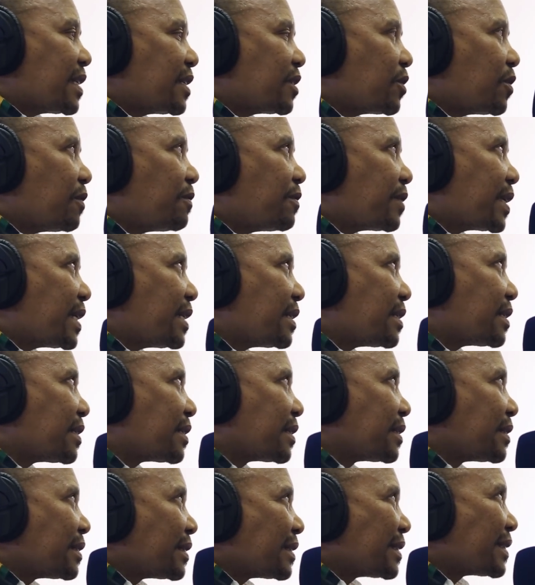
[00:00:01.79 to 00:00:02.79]
This conference
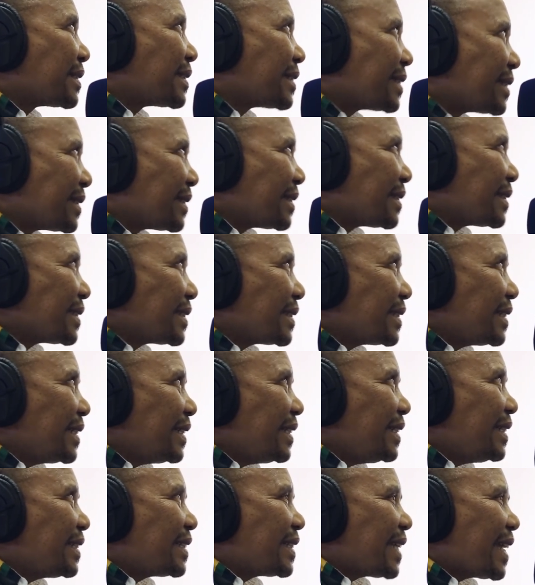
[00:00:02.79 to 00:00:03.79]

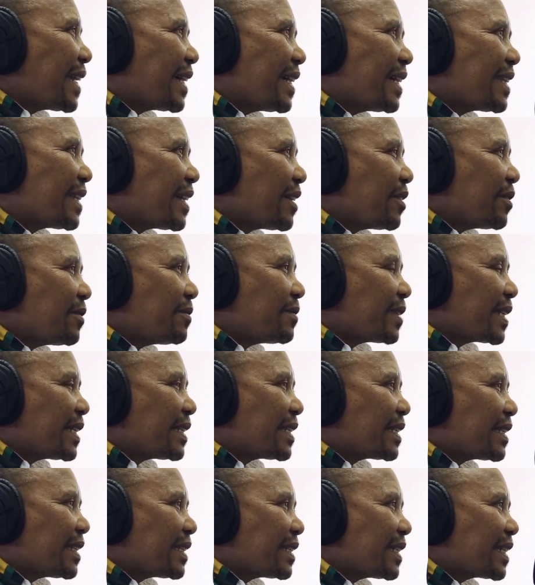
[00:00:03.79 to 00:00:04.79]
is like other
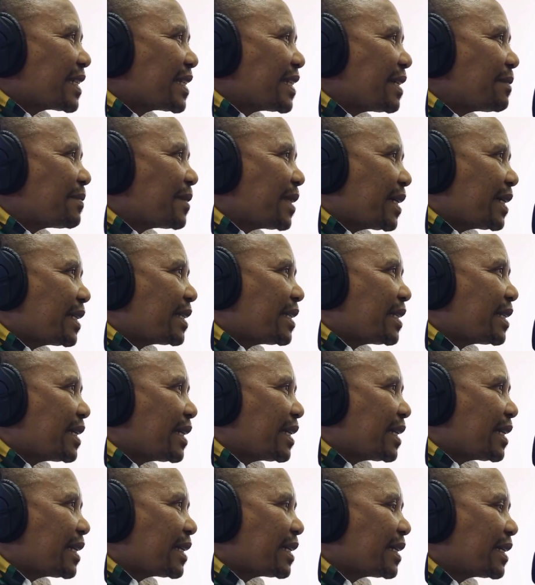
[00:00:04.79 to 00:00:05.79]
conferences, except that
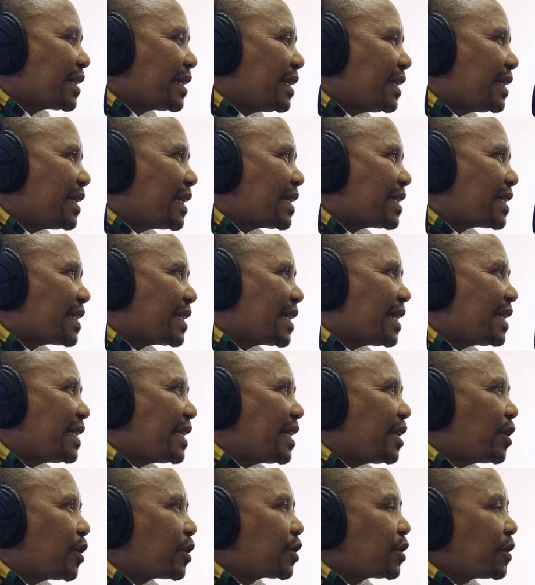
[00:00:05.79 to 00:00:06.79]
uh, it has said
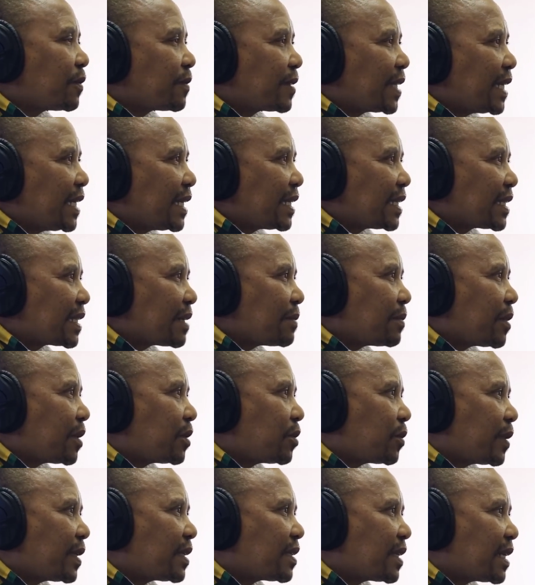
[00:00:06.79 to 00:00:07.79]
a lot of things
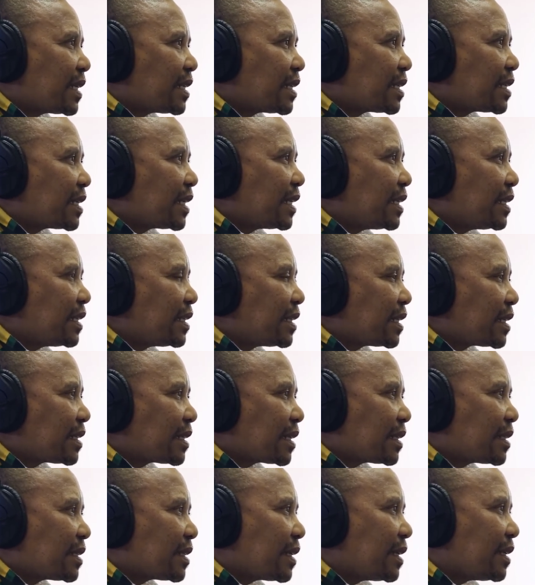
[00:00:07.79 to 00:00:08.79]
about what traditional
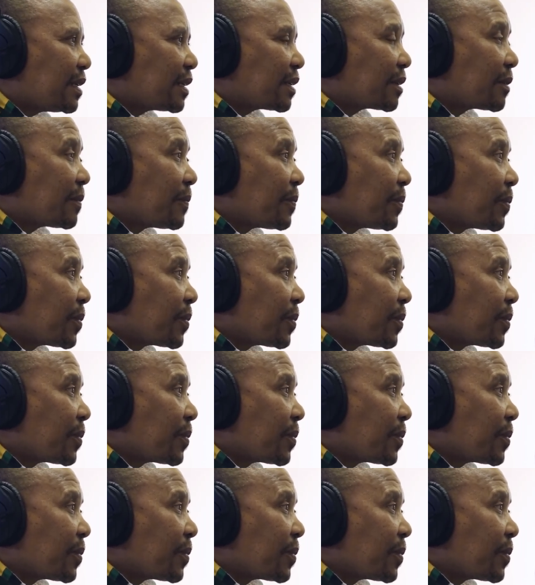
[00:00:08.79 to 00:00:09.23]
leaders are saying,